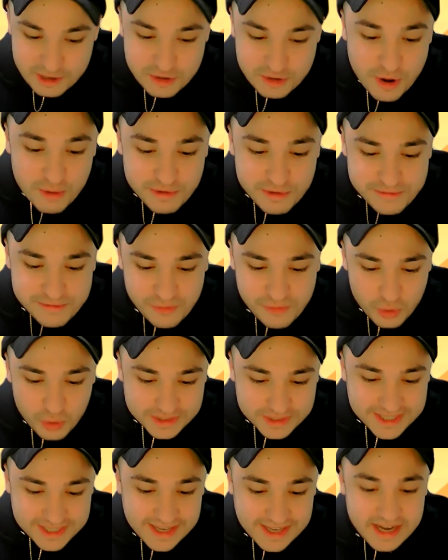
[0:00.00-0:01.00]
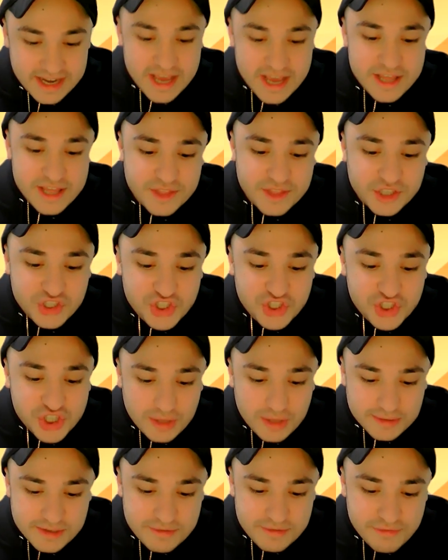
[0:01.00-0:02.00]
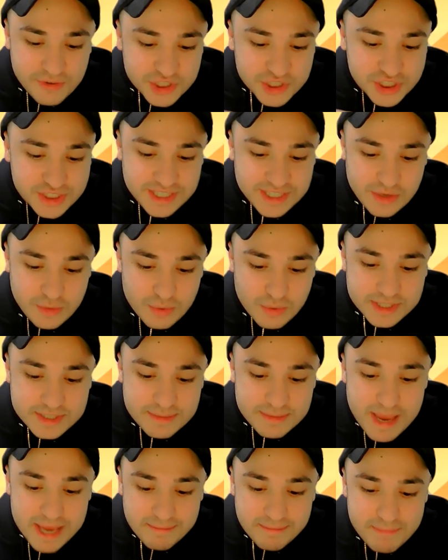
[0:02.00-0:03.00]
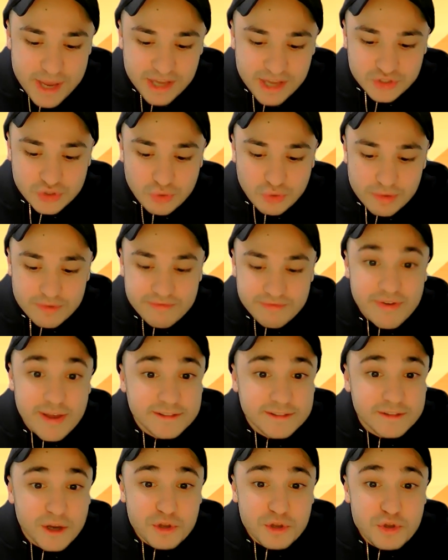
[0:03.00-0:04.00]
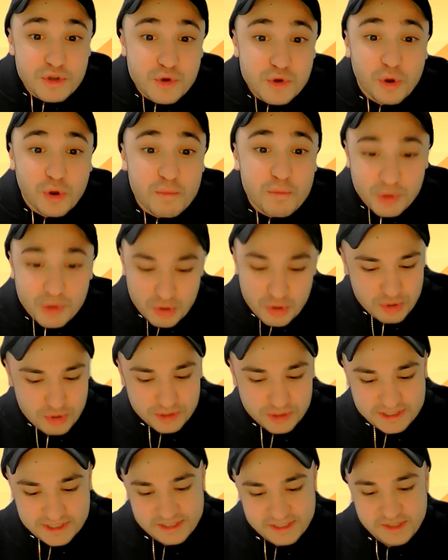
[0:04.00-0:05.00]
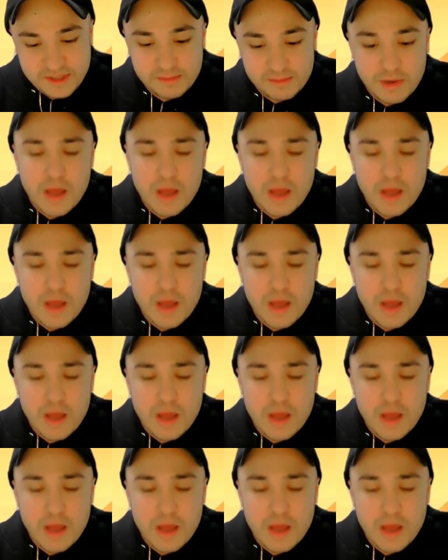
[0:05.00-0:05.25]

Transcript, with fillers: Number 14, the jellyfish sequence made Pixar invent a new computer system.